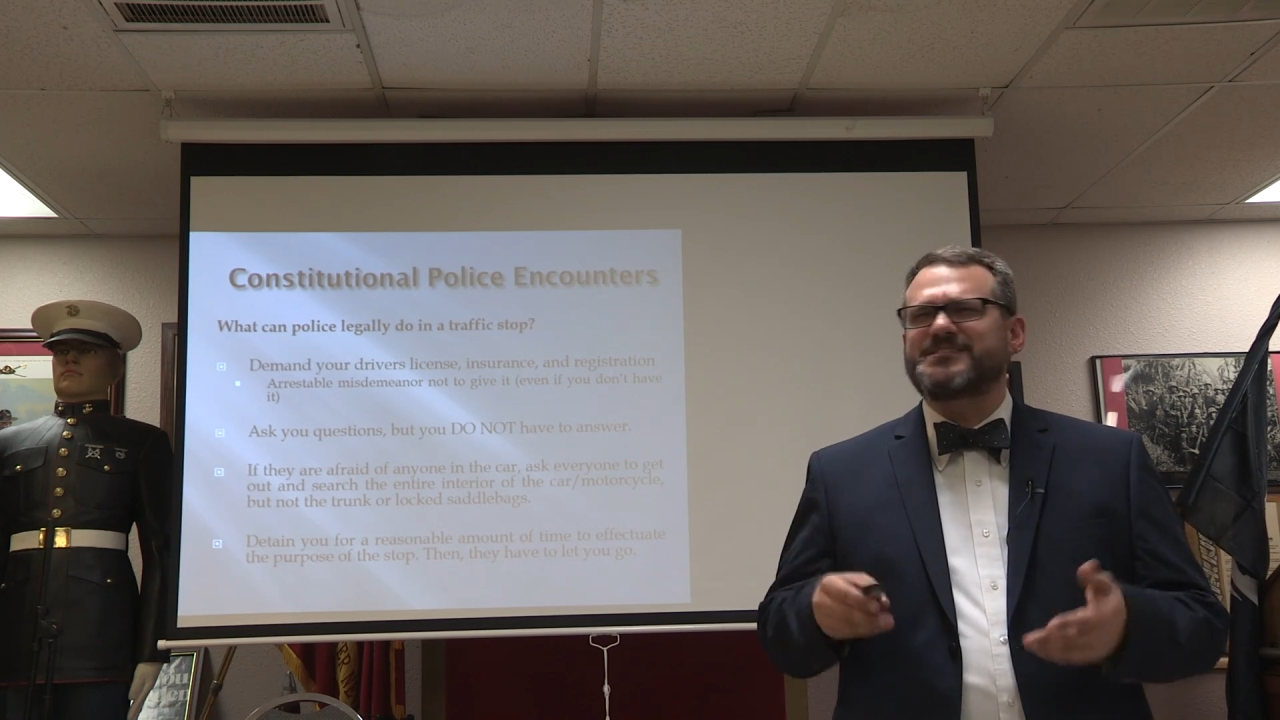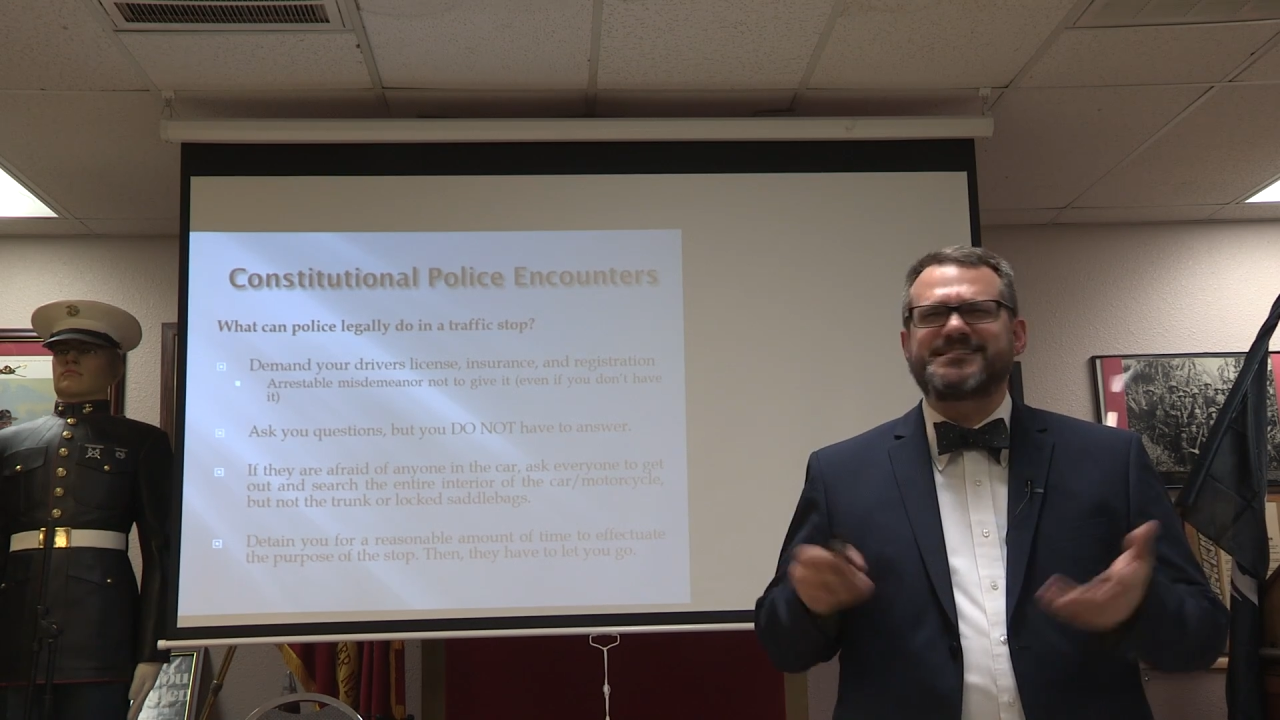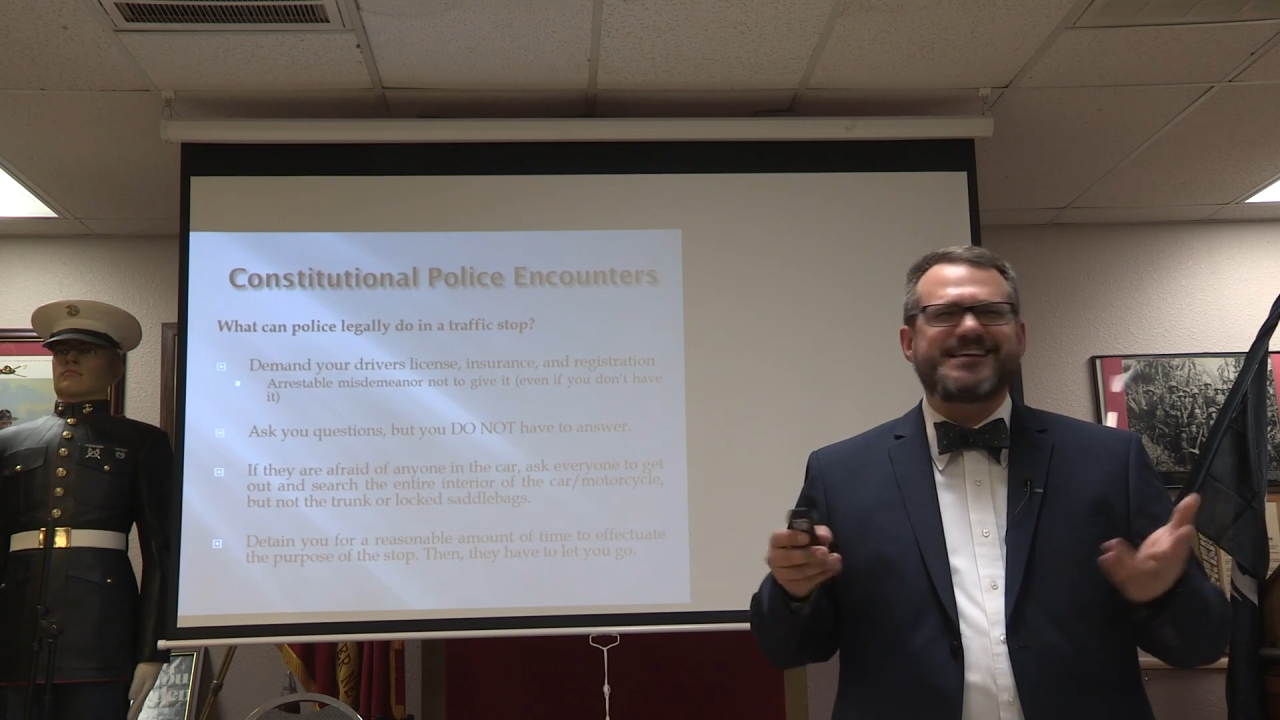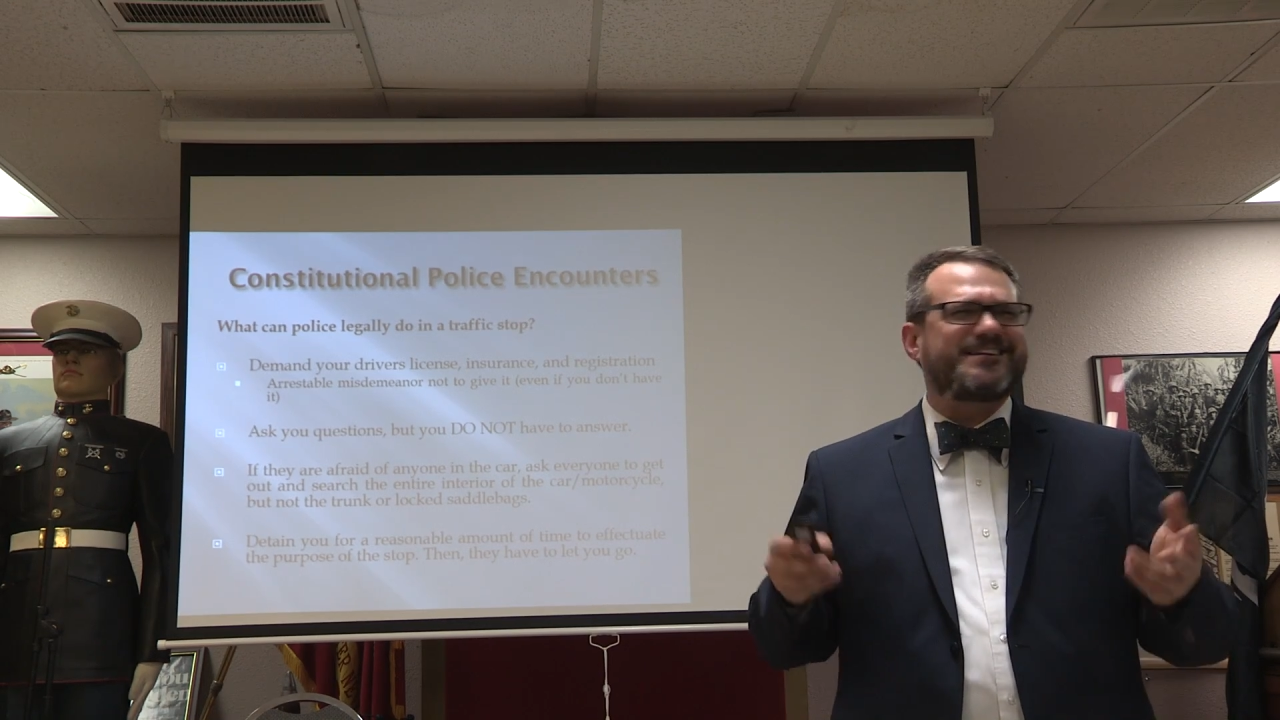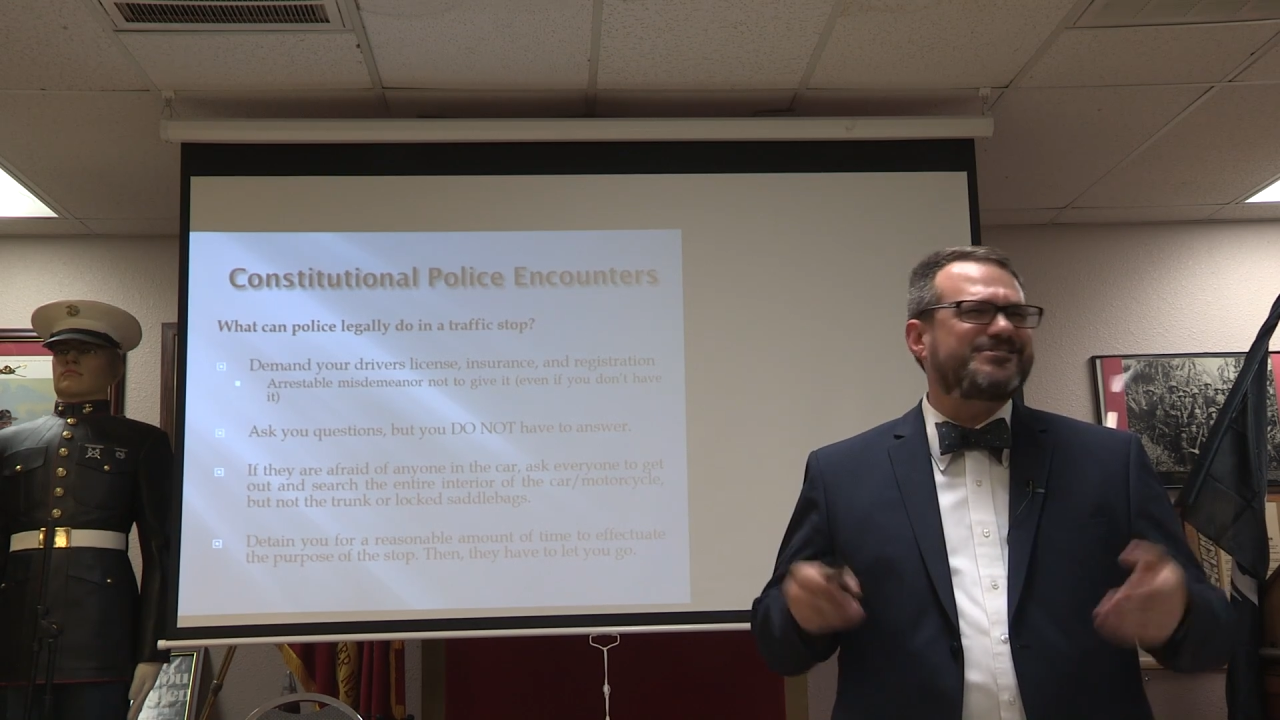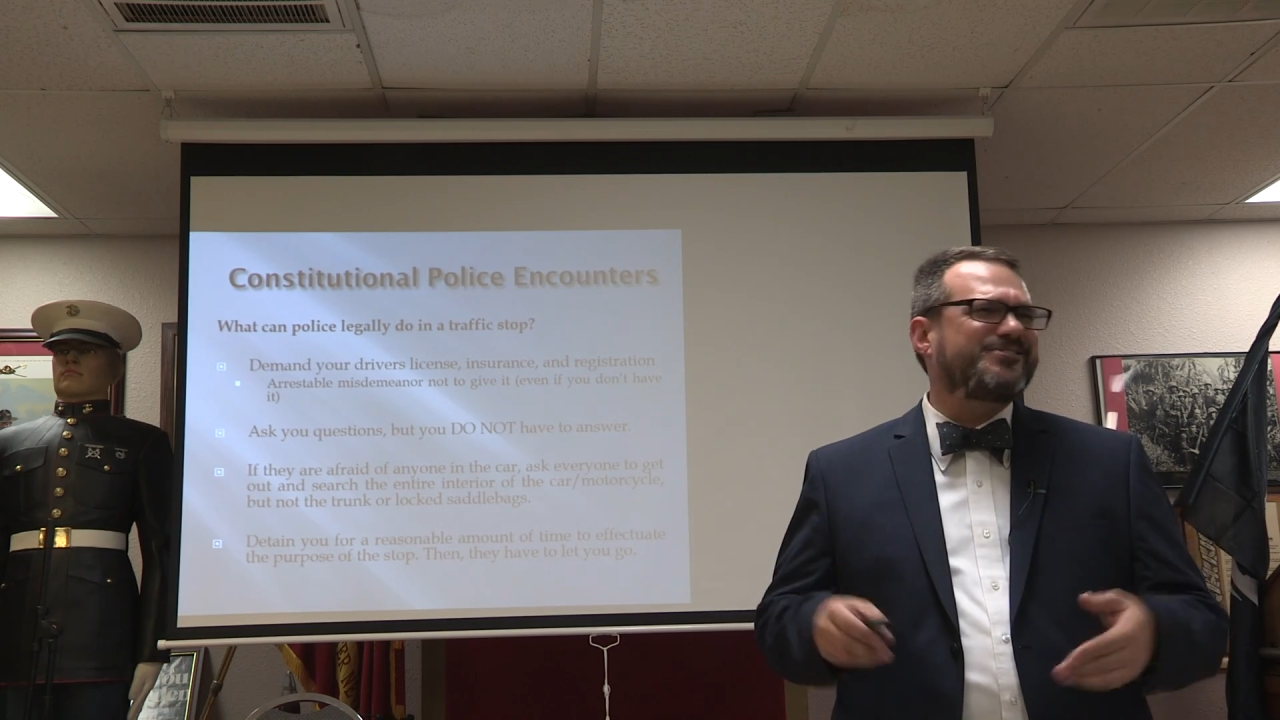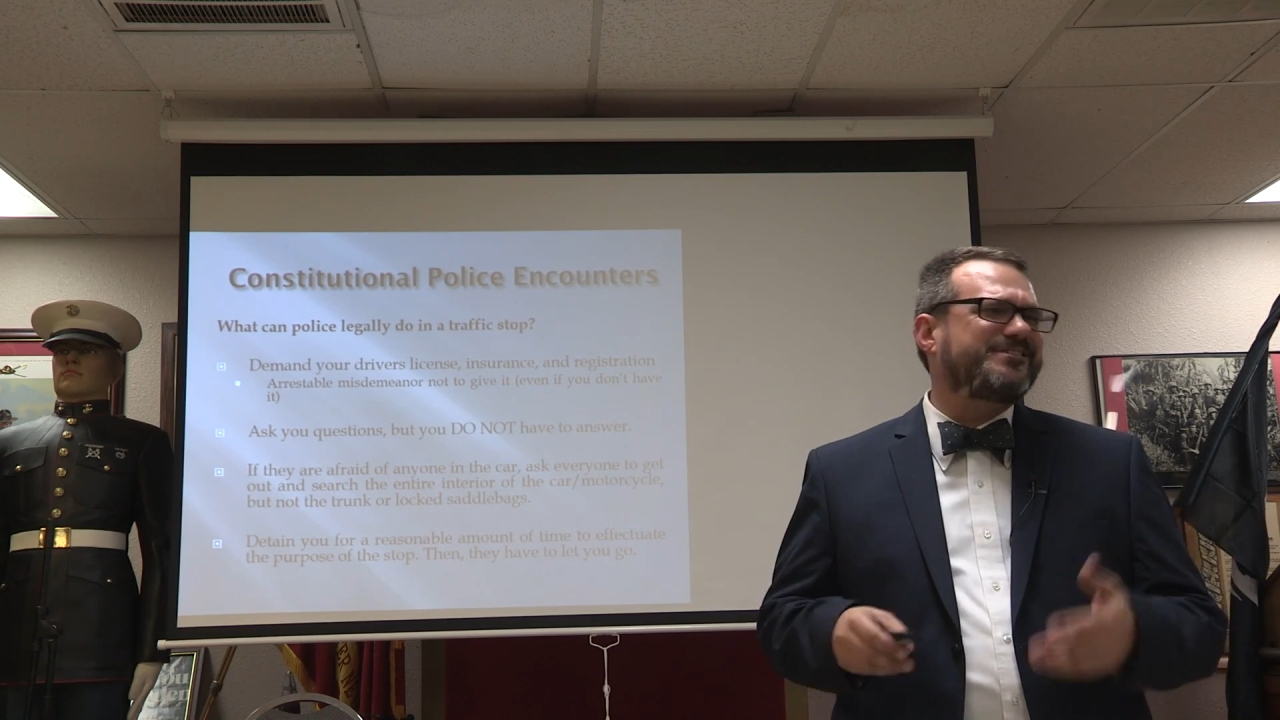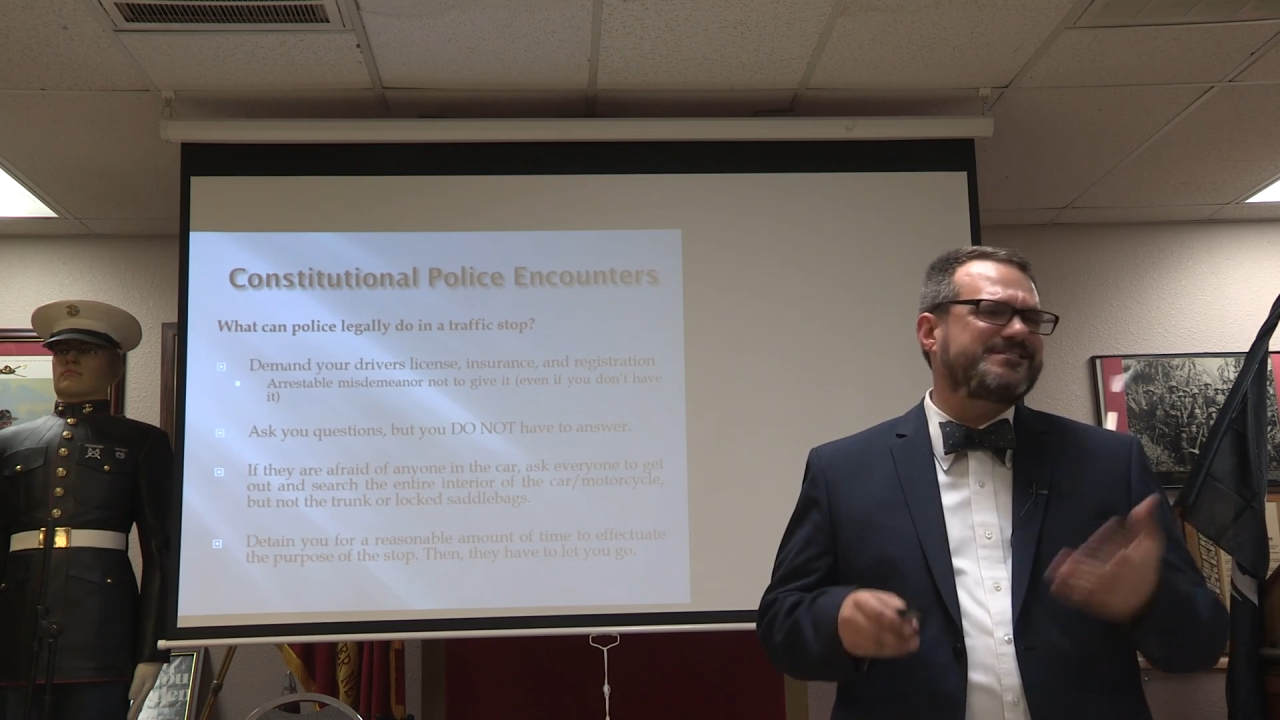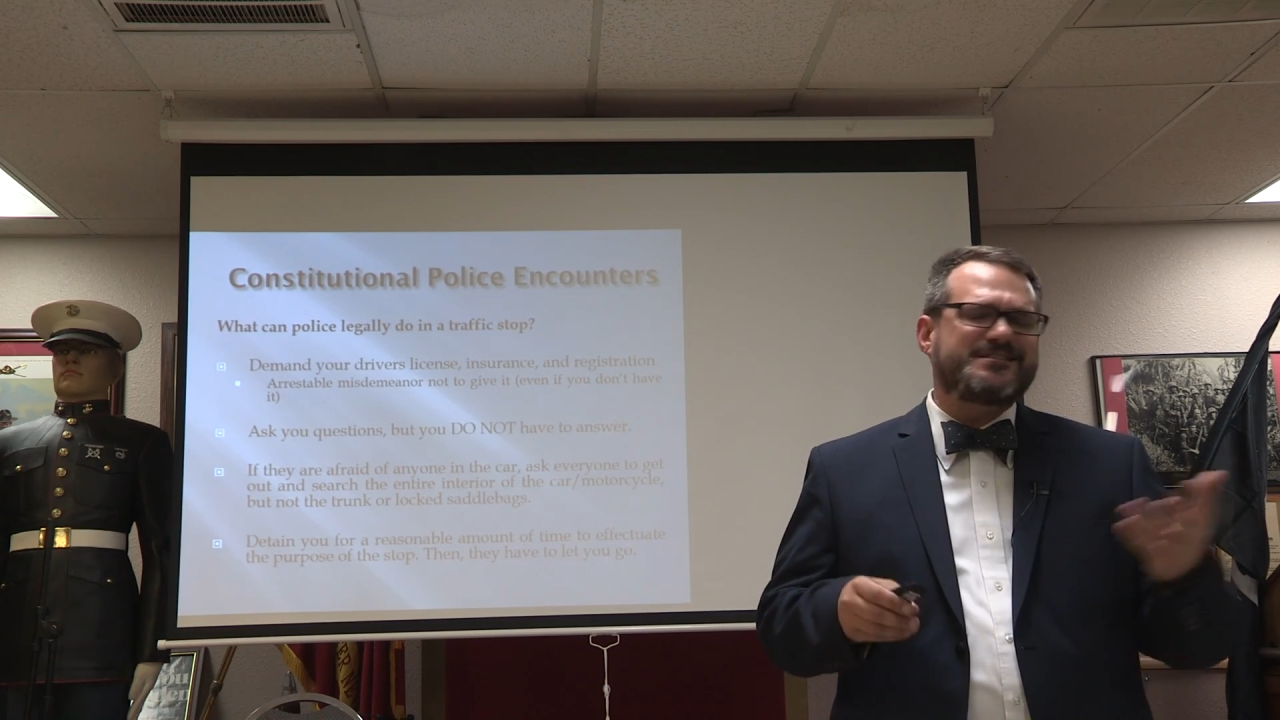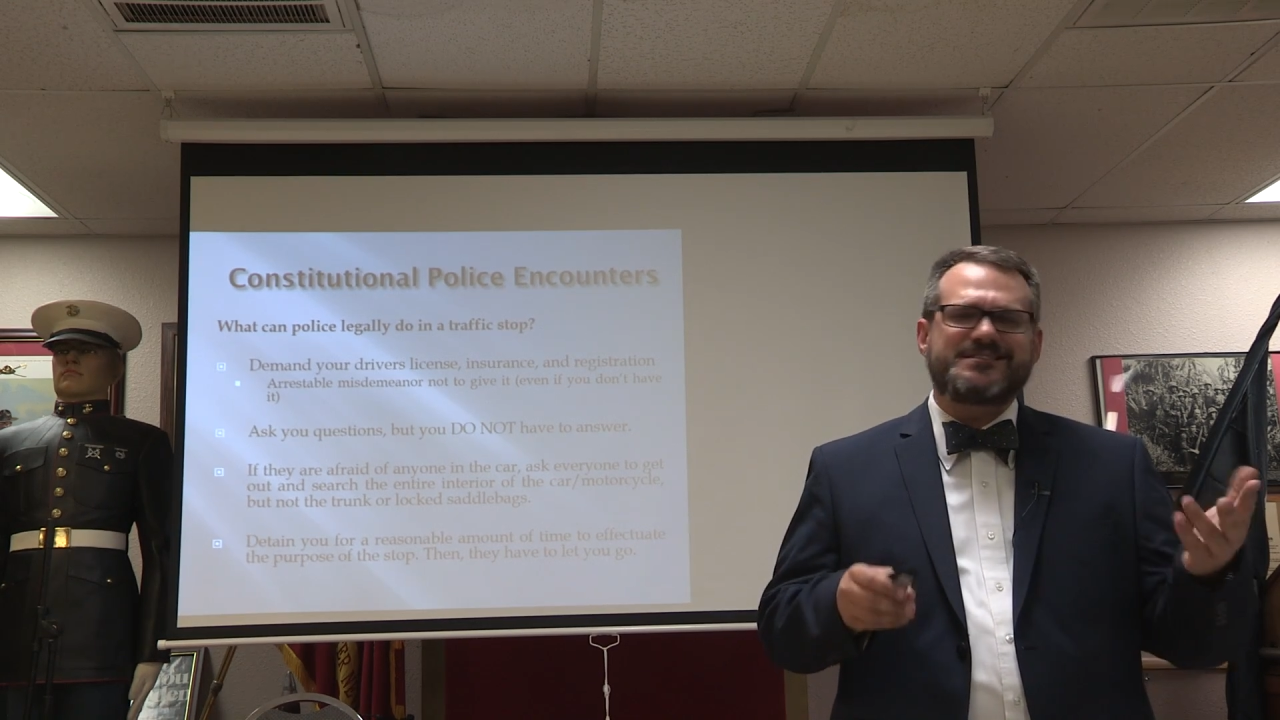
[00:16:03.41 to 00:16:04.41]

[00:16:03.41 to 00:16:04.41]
The Second Circuit says